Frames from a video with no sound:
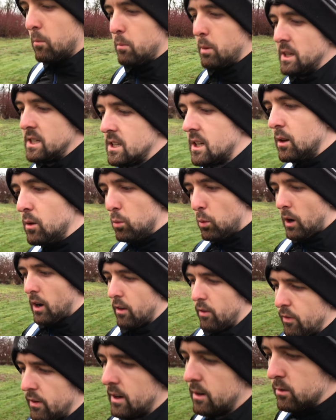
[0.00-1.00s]
Basically what I
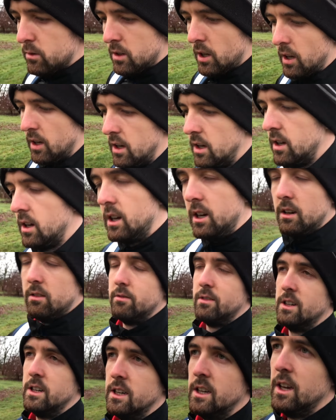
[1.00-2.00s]
found,
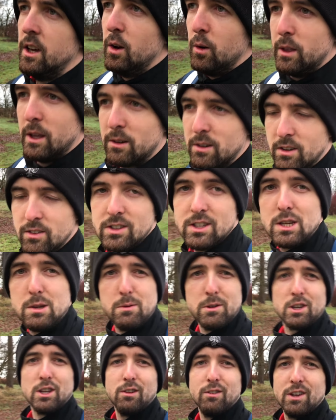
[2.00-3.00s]
without giving too
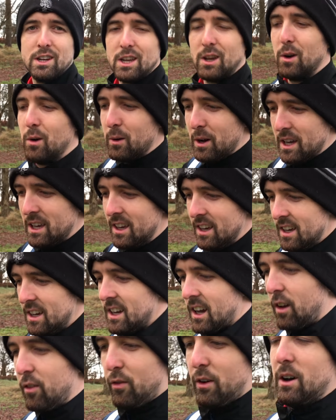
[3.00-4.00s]
much of the video away,
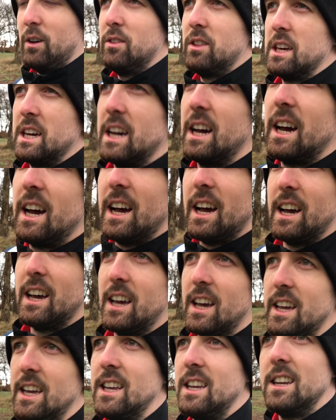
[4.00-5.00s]
I found that
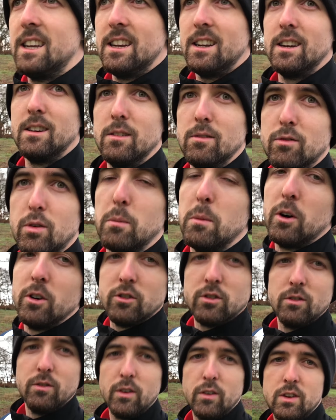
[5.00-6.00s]
from
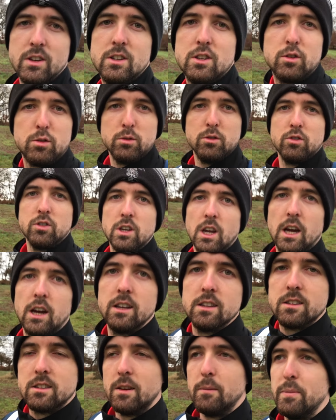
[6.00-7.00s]
150 to 200
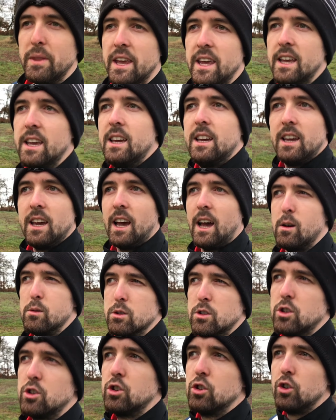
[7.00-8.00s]
yards, I
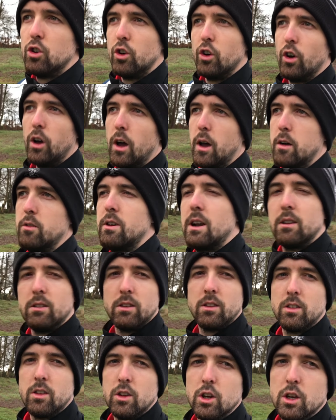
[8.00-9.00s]
was short around
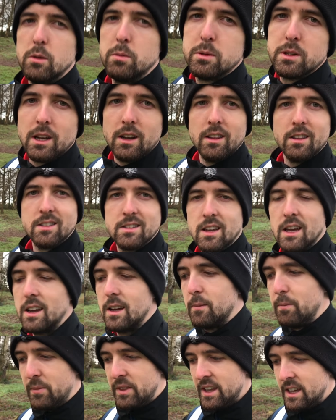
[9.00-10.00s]
30% of the
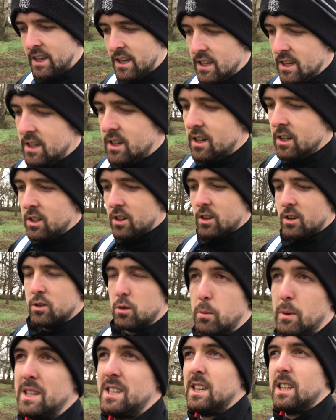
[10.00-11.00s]
time.
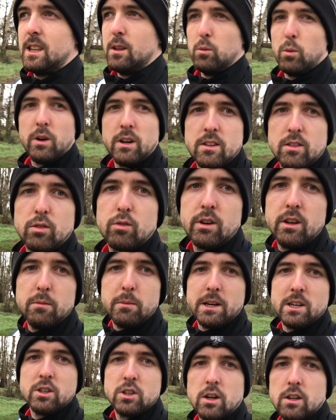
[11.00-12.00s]
So basically 1 in 3 of
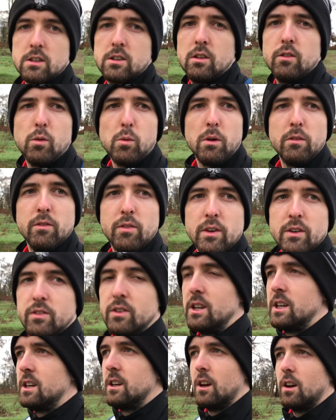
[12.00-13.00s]
my shots over
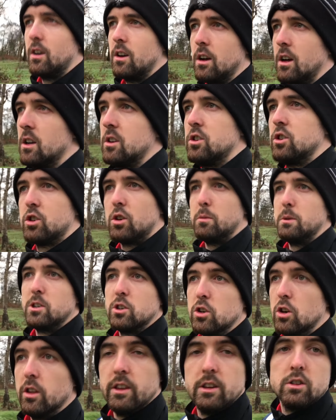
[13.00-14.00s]
150 are just coming
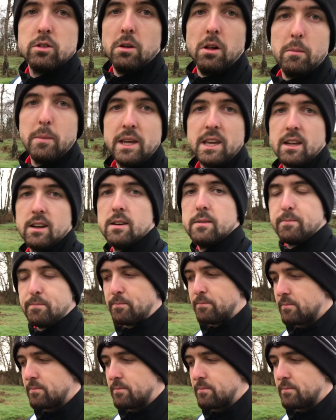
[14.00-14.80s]
short, they're just not making it.